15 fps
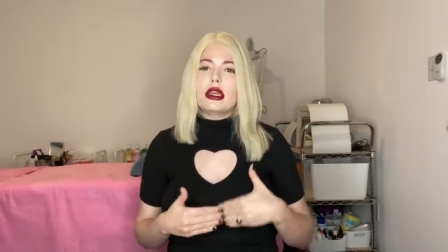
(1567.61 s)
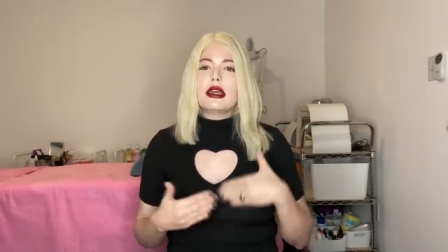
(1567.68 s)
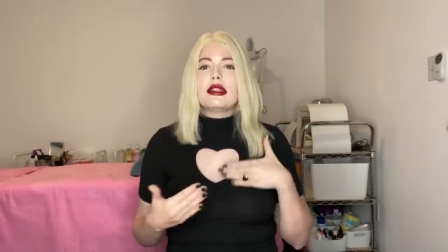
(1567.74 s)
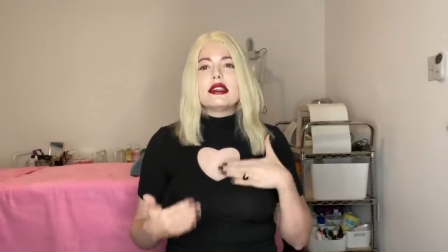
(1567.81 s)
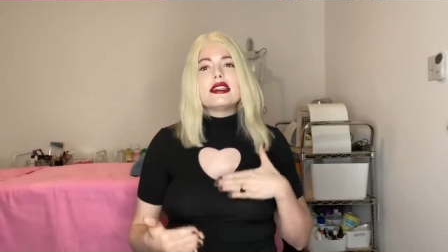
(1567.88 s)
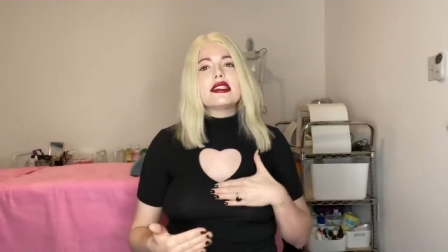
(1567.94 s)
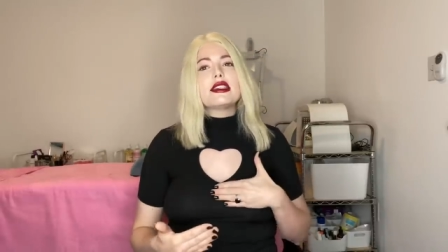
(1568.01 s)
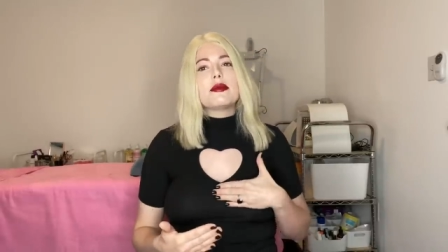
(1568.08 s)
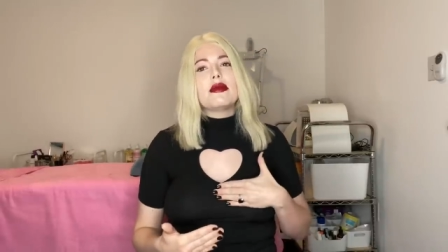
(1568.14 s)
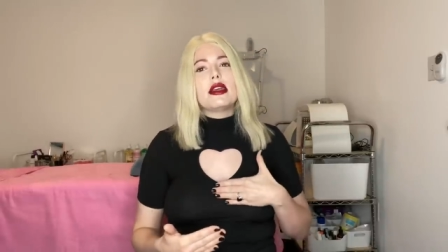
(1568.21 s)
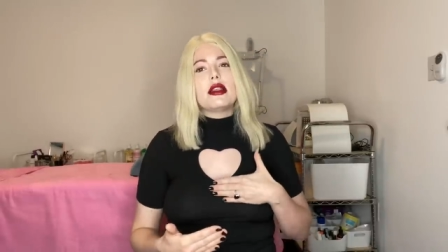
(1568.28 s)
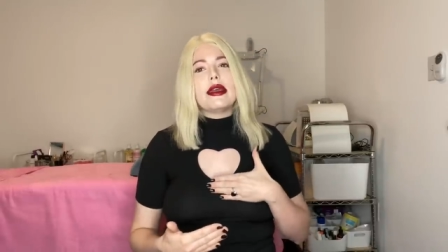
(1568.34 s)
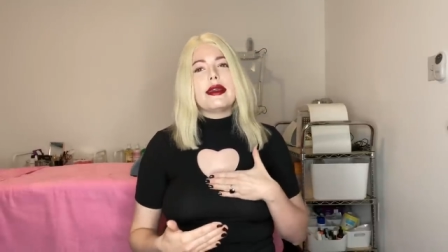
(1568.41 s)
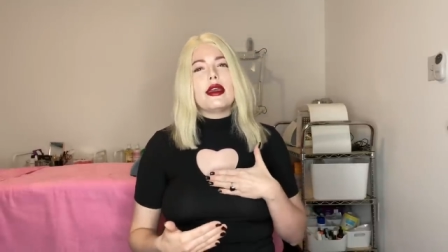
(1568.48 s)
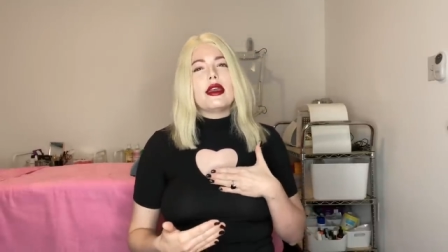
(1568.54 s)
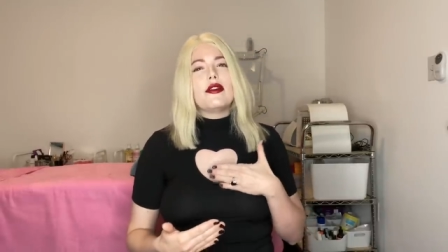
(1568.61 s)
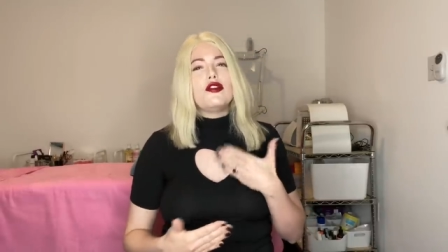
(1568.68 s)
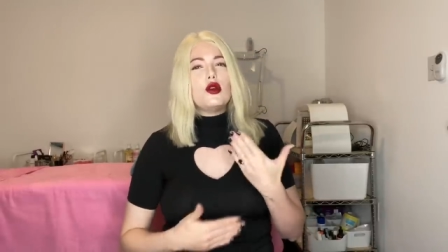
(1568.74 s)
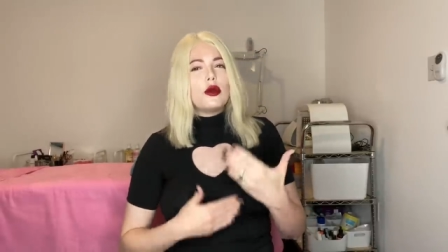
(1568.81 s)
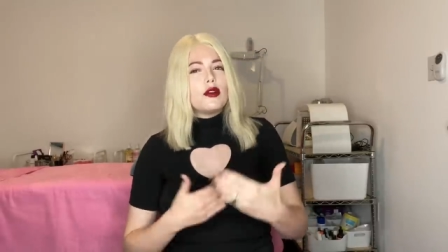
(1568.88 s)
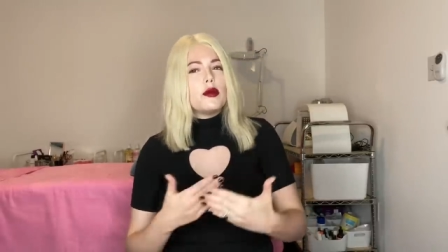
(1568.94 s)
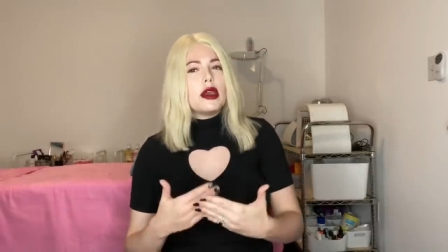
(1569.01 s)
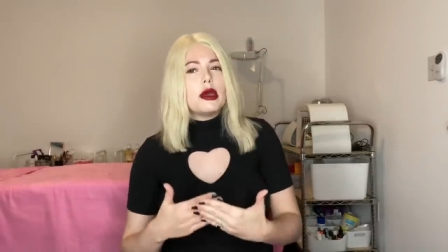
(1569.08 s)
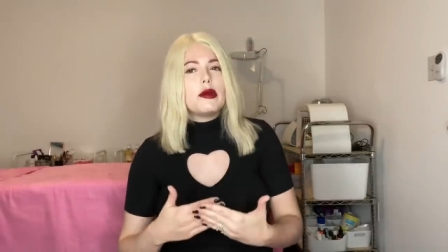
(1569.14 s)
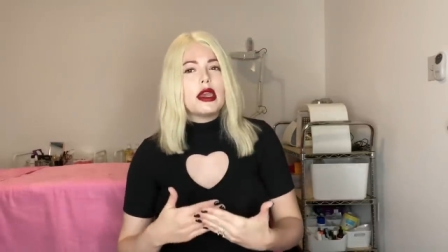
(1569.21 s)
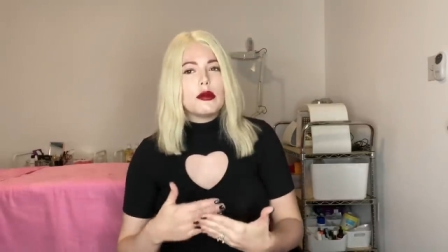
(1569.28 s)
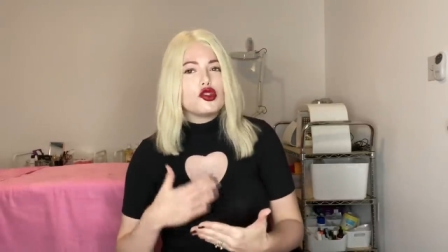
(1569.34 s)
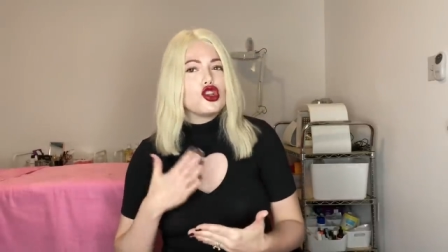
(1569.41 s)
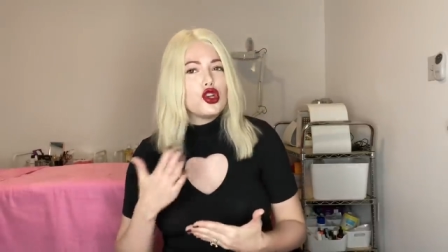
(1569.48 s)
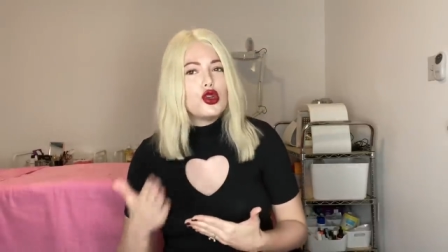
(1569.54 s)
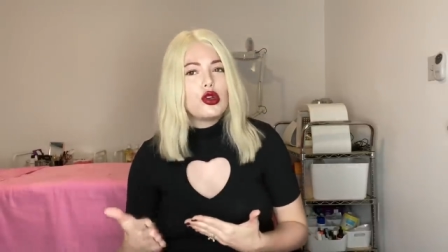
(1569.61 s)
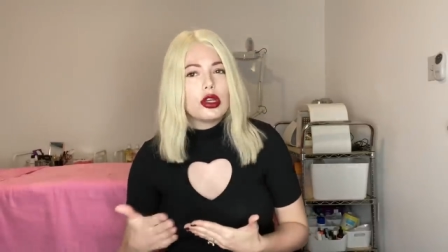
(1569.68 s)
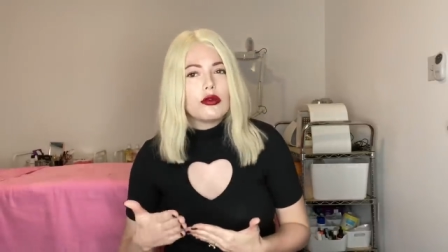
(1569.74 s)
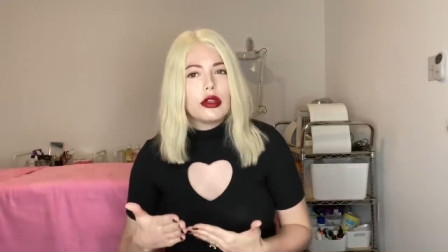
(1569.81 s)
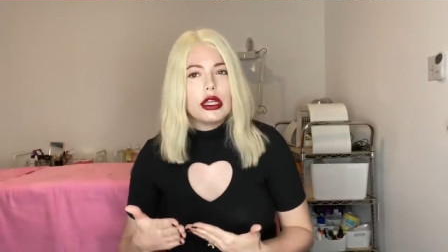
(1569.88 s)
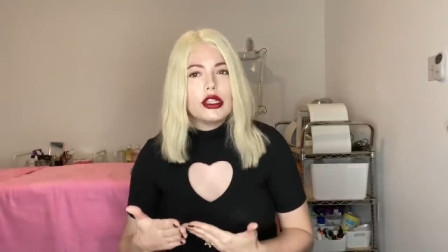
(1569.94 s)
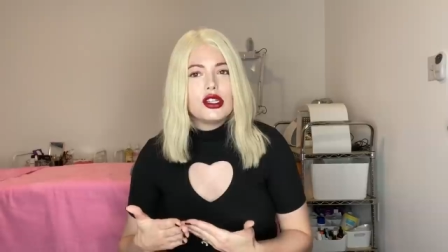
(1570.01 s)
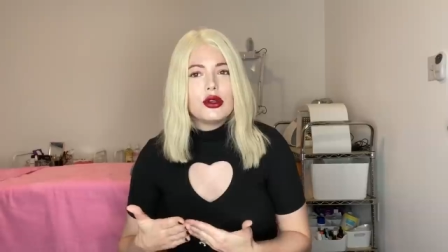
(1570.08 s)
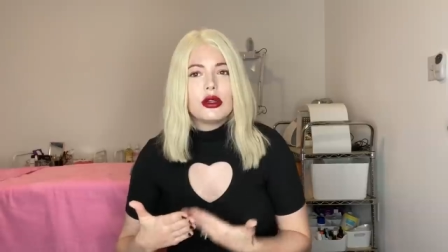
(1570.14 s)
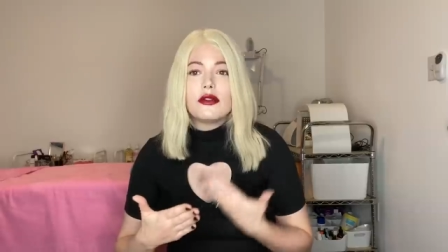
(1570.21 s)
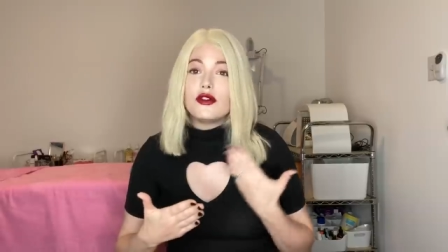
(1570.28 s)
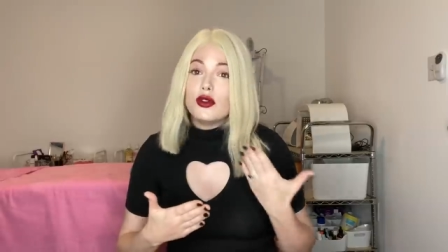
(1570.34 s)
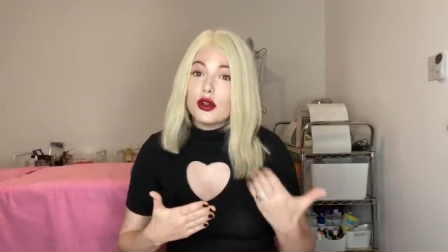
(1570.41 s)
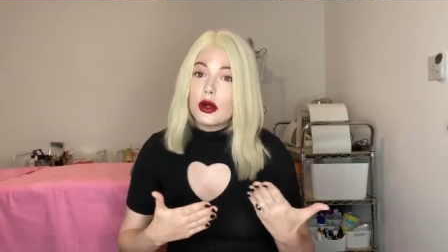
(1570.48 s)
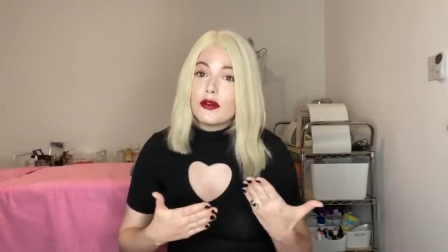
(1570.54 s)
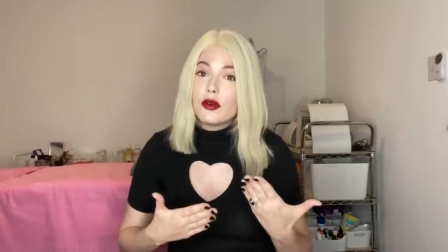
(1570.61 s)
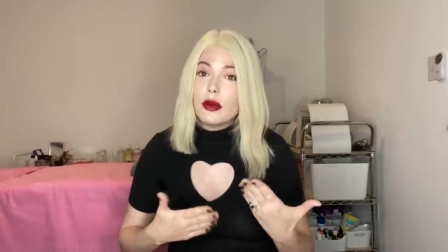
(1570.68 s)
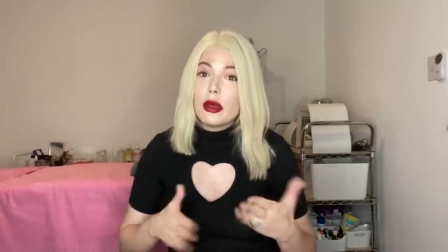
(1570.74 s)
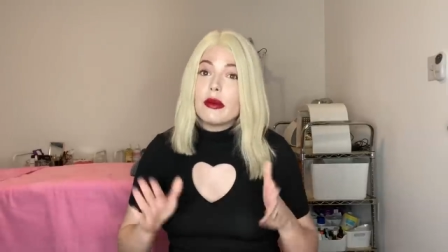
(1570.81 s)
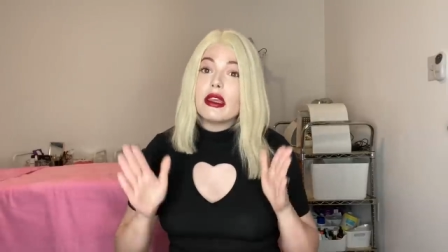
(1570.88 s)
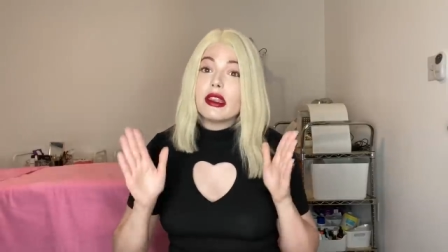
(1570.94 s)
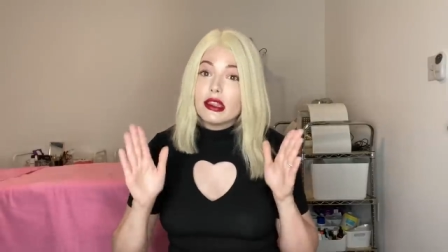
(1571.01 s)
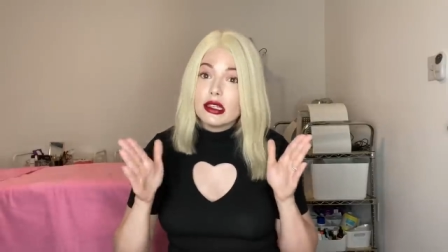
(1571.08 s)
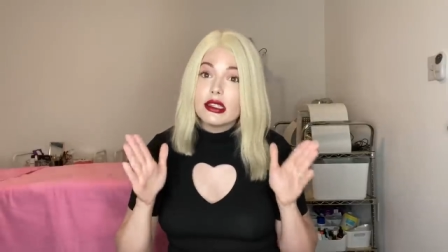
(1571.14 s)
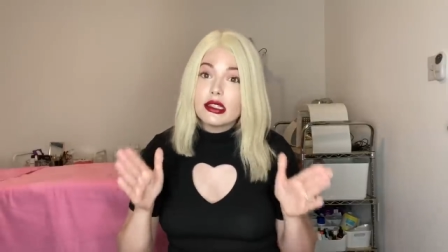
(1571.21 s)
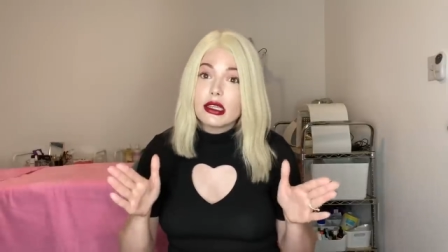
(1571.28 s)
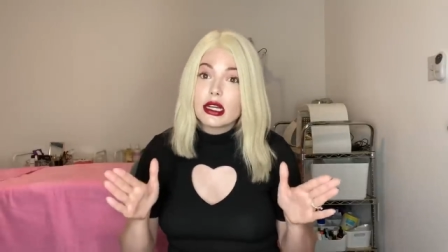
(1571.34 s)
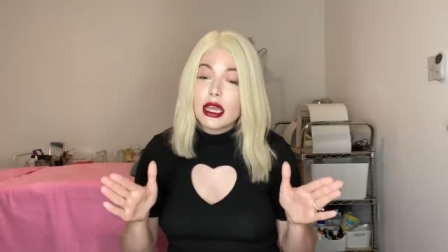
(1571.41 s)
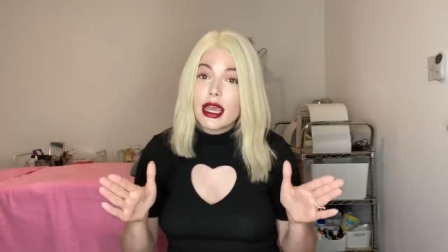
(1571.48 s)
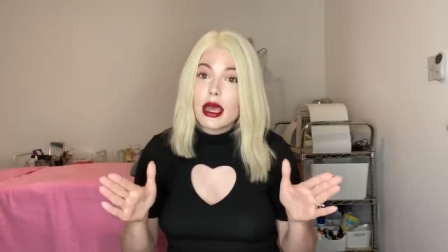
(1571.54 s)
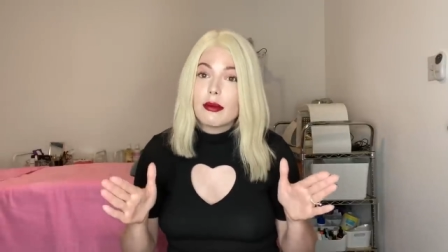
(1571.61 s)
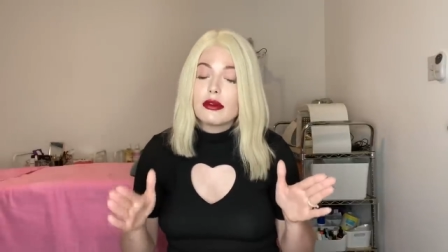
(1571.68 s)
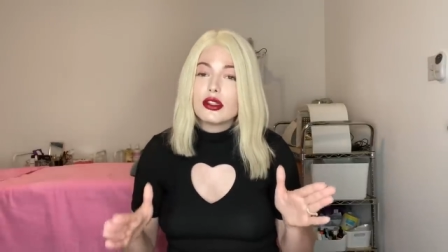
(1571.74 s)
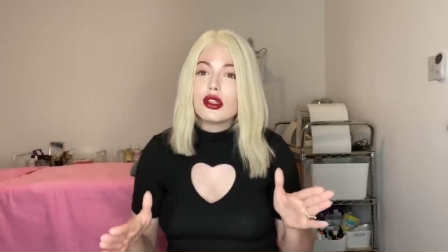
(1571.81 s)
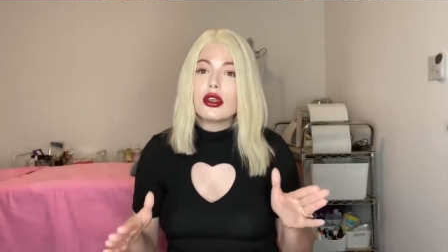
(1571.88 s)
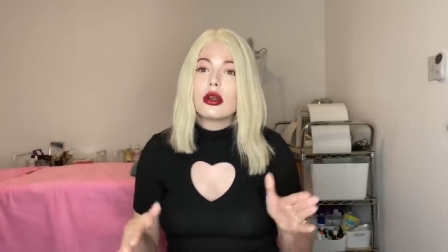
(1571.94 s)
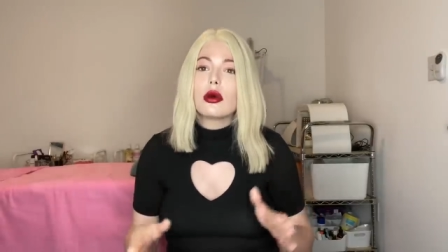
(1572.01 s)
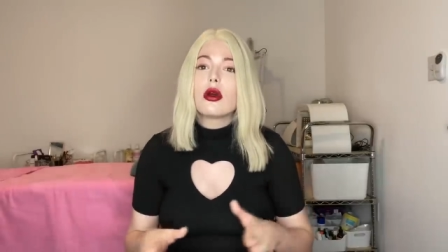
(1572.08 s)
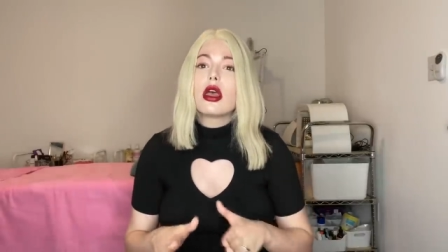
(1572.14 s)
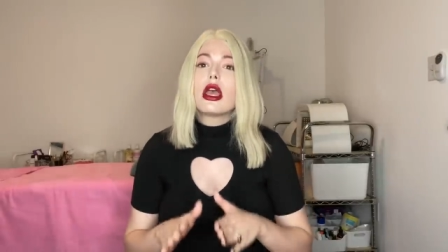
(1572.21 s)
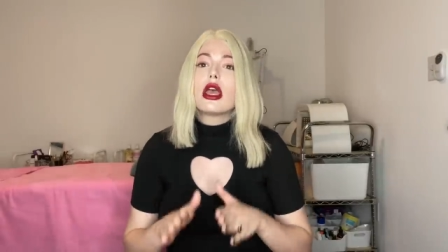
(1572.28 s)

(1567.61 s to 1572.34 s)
And this is something like if you have a baby, I'm sure you can relate to. And if you don't have a baby, this is going to happen to you